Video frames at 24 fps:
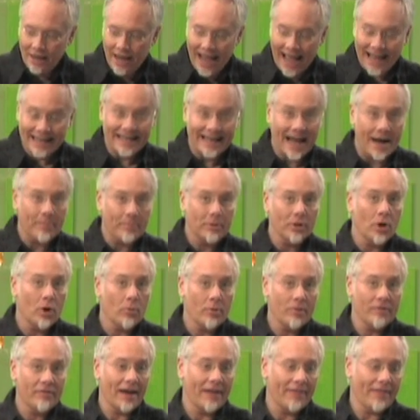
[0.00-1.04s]
and down below
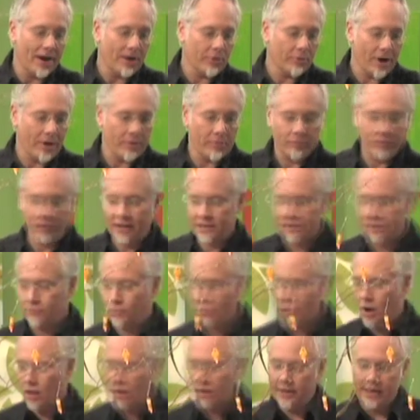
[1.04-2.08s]
we've got that great reflective
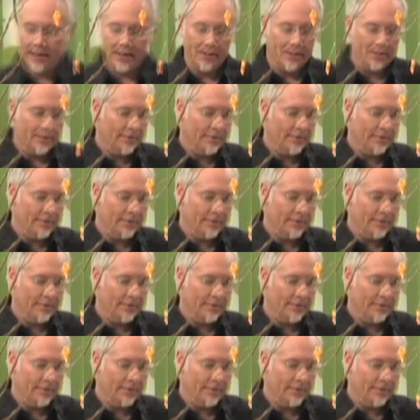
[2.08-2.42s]
quality.